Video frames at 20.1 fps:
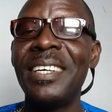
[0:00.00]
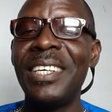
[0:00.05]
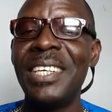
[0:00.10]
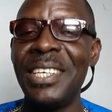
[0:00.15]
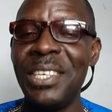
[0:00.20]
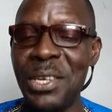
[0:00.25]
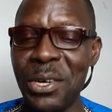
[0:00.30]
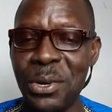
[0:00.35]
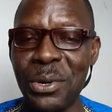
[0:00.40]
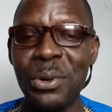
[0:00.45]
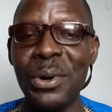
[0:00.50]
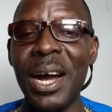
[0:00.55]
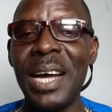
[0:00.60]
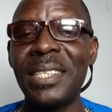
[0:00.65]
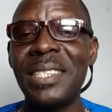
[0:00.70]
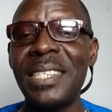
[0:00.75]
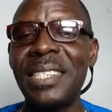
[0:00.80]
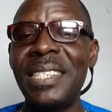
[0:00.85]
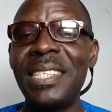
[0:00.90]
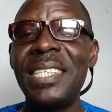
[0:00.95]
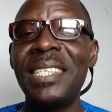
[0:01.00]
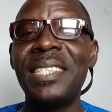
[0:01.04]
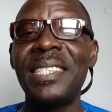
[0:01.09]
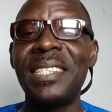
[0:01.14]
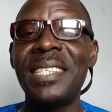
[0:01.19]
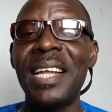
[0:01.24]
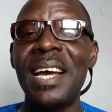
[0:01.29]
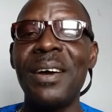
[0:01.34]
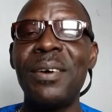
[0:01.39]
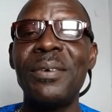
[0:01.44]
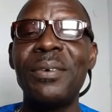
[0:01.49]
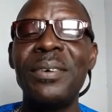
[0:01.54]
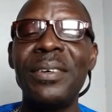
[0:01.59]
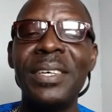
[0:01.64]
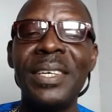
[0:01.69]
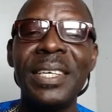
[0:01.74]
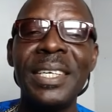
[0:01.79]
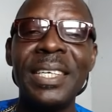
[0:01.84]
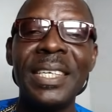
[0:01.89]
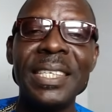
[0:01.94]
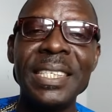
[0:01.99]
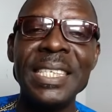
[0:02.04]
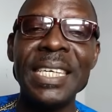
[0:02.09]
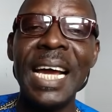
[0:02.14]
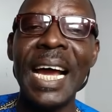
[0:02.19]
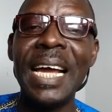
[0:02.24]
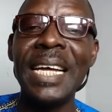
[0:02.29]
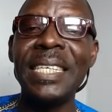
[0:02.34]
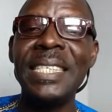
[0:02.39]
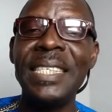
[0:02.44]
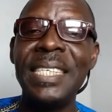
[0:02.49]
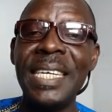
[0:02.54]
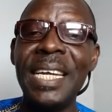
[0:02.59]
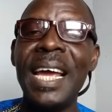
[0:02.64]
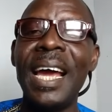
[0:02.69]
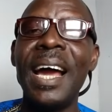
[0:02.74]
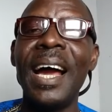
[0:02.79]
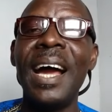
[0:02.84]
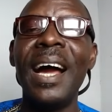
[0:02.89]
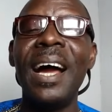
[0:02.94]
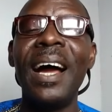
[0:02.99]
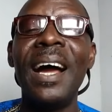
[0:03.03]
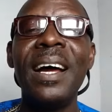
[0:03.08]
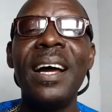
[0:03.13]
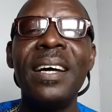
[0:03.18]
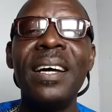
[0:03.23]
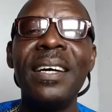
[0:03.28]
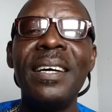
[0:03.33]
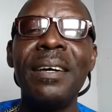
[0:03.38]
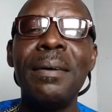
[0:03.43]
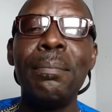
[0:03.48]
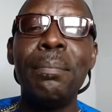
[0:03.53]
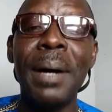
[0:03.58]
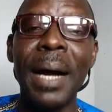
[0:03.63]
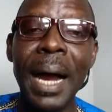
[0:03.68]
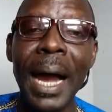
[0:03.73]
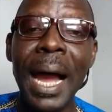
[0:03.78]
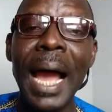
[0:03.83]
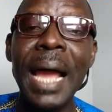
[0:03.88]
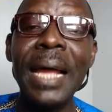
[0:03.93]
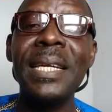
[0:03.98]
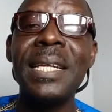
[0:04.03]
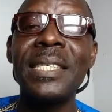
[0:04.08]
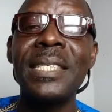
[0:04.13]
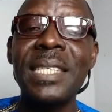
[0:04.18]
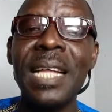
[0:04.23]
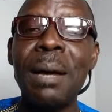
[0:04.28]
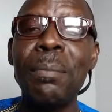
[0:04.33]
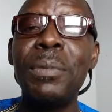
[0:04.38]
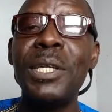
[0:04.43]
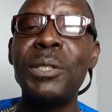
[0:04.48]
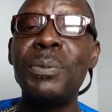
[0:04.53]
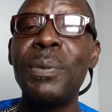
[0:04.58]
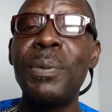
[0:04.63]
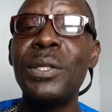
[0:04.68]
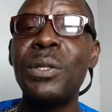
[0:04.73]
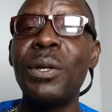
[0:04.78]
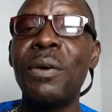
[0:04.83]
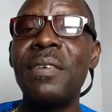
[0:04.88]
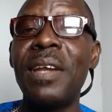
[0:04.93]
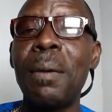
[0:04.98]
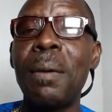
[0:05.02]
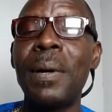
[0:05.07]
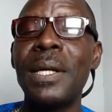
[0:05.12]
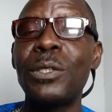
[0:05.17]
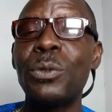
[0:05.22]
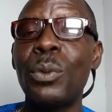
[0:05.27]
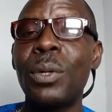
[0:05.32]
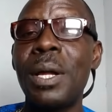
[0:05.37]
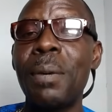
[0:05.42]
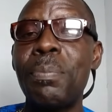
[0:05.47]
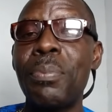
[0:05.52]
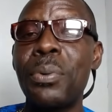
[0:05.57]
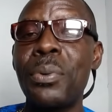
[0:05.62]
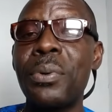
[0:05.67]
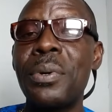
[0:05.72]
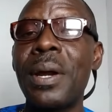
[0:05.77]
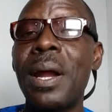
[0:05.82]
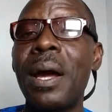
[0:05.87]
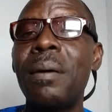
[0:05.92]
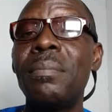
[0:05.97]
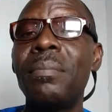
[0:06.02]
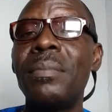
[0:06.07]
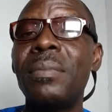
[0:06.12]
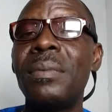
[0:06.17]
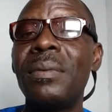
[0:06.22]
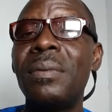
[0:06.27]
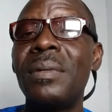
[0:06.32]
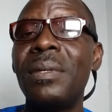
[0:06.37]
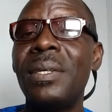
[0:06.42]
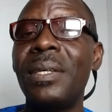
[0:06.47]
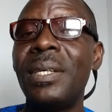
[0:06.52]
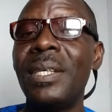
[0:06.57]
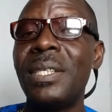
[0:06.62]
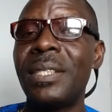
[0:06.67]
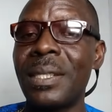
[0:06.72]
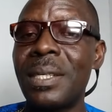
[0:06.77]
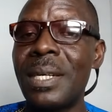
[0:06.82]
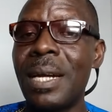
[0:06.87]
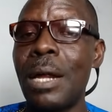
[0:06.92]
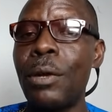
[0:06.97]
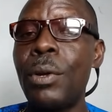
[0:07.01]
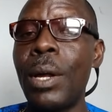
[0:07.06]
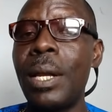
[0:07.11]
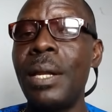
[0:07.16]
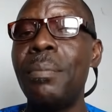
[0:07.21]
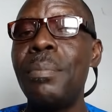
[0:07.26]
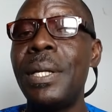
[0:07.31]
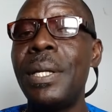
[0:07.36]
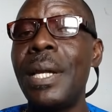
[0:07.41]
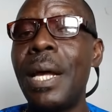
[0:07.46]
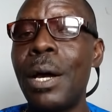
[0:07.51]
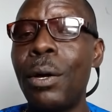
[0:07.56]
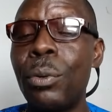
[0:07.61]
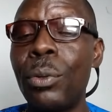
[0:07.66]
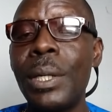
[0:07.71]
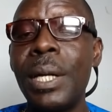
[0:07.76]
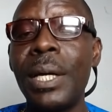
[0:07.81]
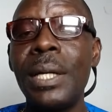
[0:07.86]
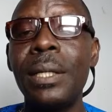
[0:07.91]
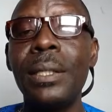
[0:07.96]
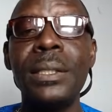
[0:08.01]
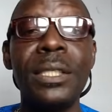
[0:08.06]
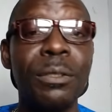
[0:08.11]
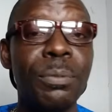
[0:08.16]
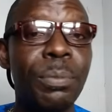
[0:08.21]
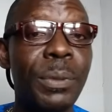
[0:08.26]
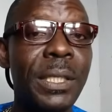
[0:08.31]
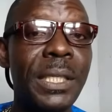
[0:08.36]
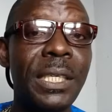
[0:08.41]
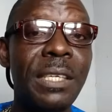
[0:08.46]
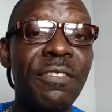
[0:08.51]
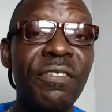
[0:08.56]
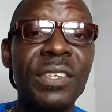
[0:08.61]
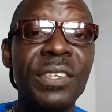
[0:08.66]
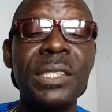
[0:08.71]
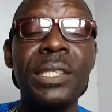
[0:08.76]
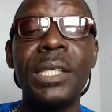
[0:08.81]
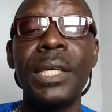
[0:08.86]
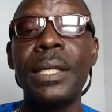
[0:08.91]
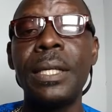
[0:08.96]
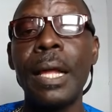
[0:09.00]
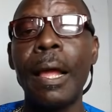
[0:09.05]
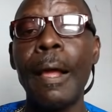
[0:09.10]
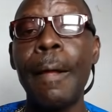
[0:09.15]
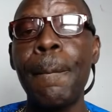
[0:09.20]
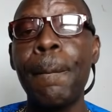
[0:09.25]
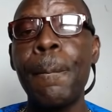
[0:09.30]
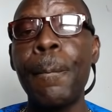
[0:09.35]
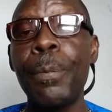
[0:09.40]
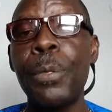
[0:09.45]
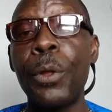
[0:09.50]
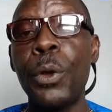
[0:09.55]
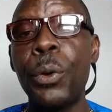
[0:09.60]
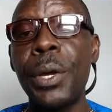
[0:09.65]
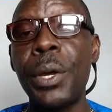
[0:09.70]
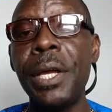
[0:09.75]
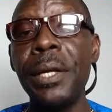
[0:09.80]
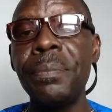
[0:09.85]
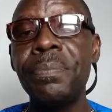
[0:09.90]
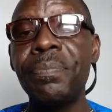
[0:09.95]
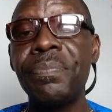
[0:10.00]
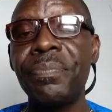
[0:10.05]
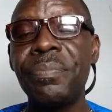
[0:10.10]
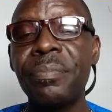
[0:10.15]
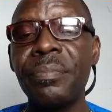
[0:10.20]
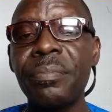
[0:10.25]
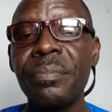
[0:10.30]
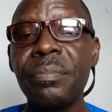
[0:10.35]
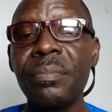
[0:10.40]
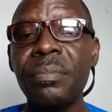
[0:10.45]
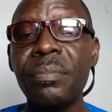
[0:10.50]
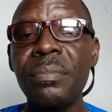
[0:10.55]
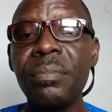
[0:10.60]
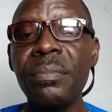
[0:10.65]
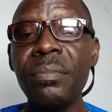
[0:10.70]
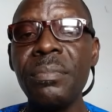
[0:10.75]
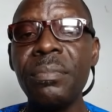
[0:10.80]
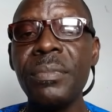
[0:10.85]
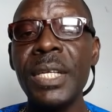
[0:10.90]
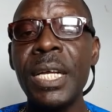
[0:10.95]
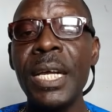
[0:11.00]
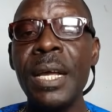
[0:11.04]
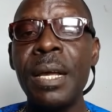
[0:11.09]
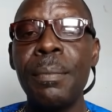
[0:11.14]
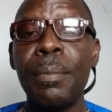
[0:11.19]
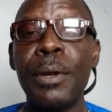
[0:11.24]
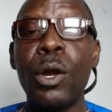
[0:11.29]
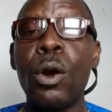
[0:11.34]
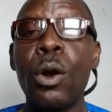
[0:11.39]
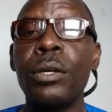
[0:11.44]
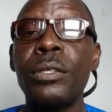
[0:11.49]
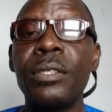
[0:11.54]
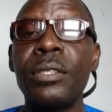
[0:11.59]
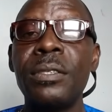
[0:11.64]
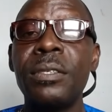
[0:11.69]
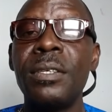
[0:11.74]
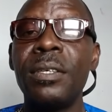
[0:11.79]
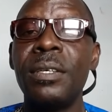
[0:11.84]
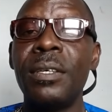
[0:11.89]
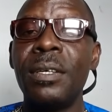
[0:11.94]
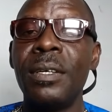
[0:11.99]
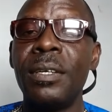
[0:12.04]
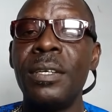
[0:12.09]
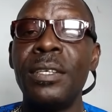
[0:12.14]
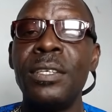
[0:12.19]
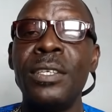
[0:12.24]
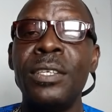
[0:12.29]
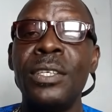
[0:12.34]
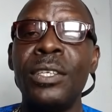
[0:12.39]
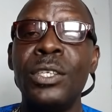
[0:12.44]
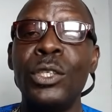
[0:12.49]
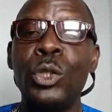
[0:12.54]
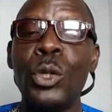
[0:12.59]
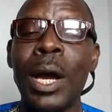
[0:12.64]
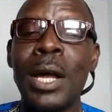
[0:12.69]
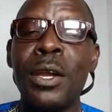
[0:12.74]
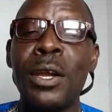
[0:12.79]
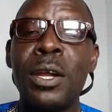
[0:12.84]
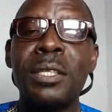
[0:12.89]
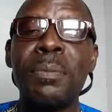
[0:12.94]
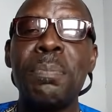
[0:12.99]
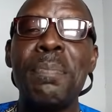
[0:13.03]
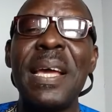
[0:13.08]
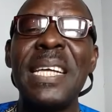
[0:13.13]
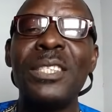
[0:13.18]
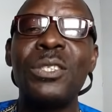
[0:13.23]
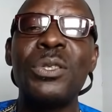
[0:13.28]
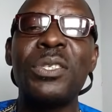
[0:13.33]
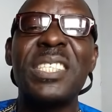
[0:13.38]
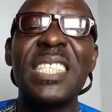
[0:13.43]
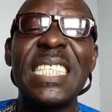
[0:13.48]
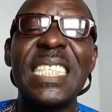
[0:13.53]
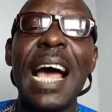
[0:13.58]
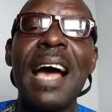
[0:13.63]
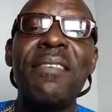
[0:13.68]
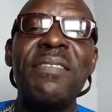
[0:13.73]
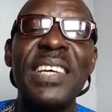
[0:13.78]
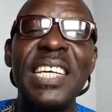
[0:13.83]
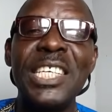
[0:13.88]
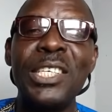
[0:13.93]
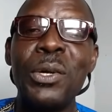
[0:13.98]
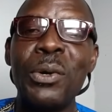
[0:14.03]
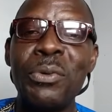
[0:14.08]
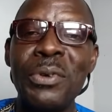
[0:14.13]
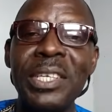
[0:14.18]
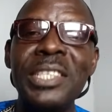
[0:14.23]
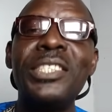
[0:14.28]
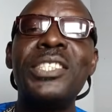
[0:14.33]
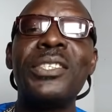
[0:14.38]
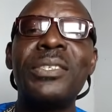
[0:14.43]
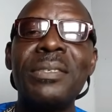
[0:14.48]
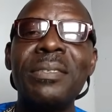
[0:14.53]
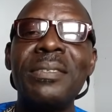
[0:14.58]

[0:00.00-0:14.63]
Though, as it is now, the idea behind the establishment of that particular program is gradually being eroded, it's been defeated. Okay? Because you are not meant to serve in your region.